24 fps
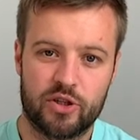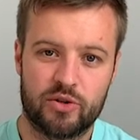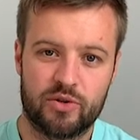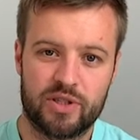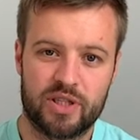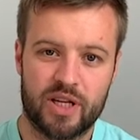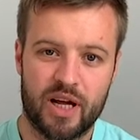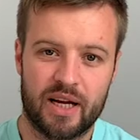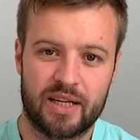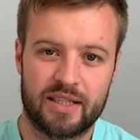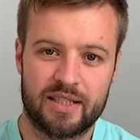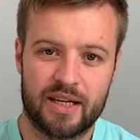You
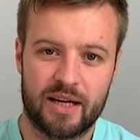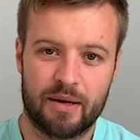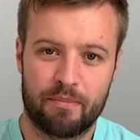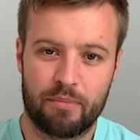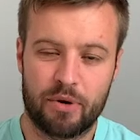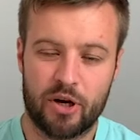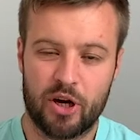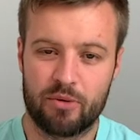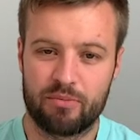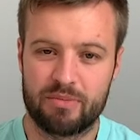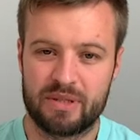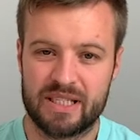start to
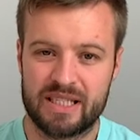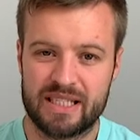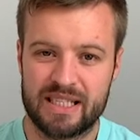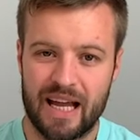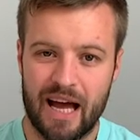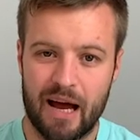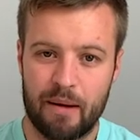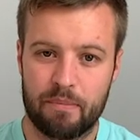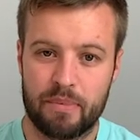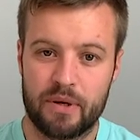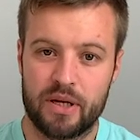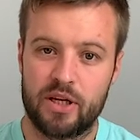become
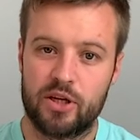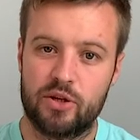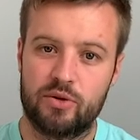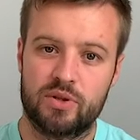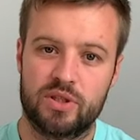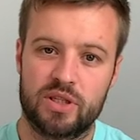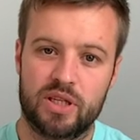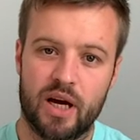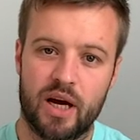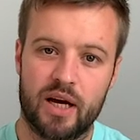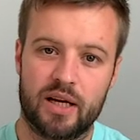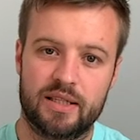snappy. You
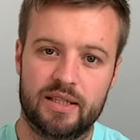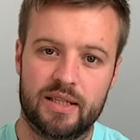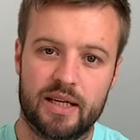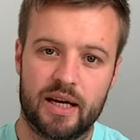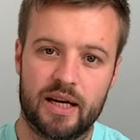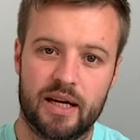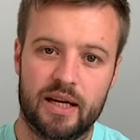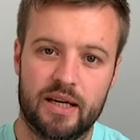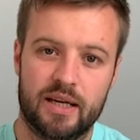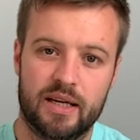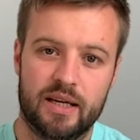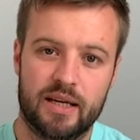start
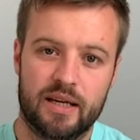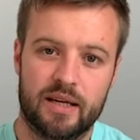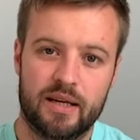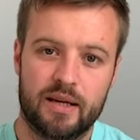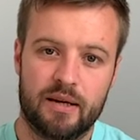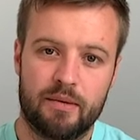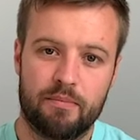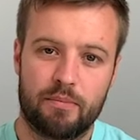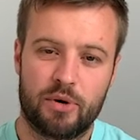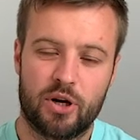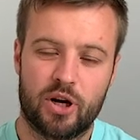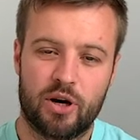to
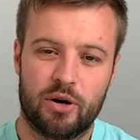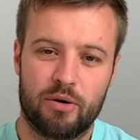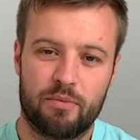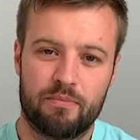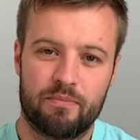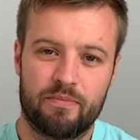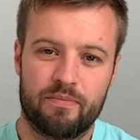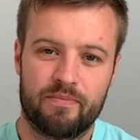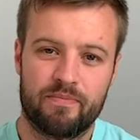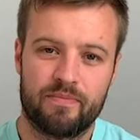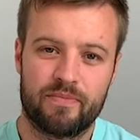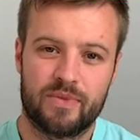
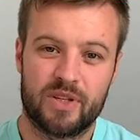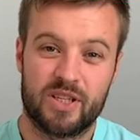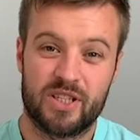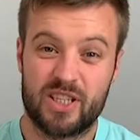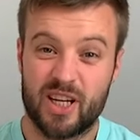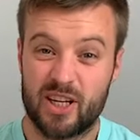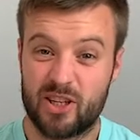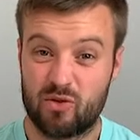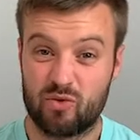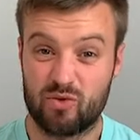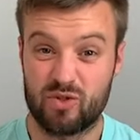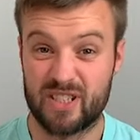become, you
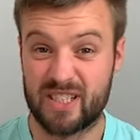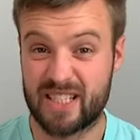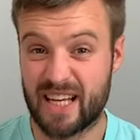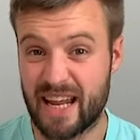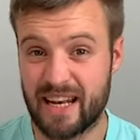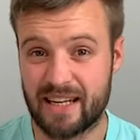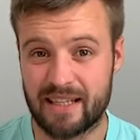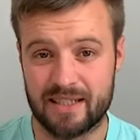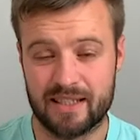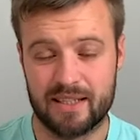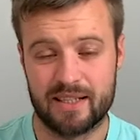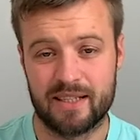start to
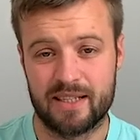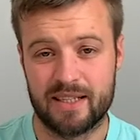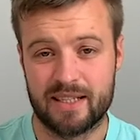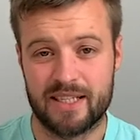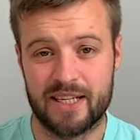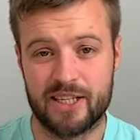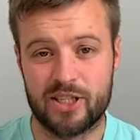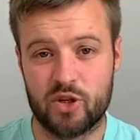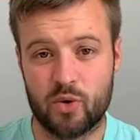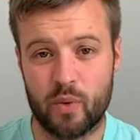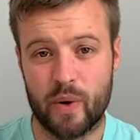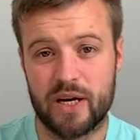resent the
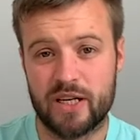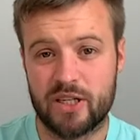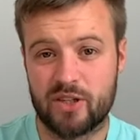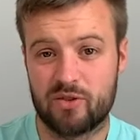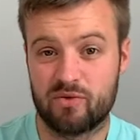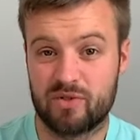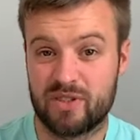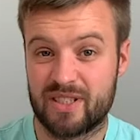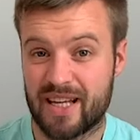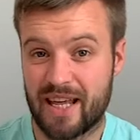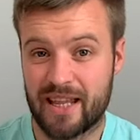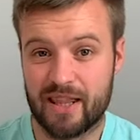
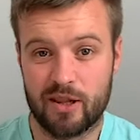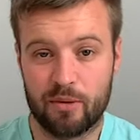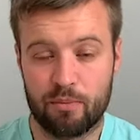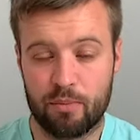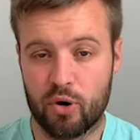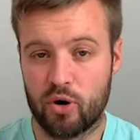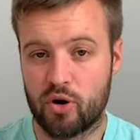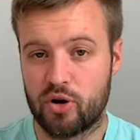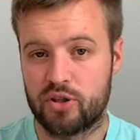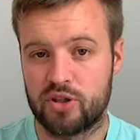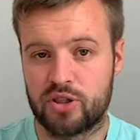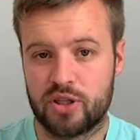situation, resent the
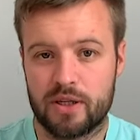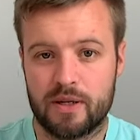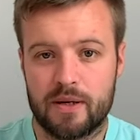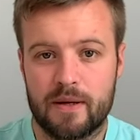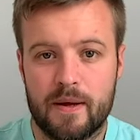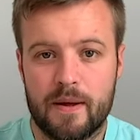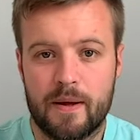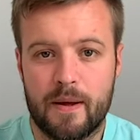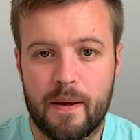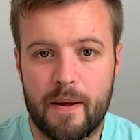person.